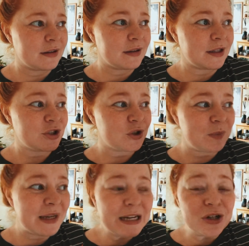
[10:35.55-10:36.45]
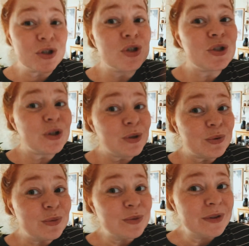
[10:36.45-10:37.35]
they should be here soon
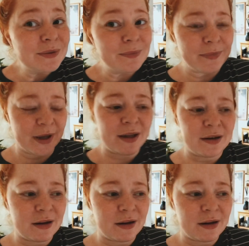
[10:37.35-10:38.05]
but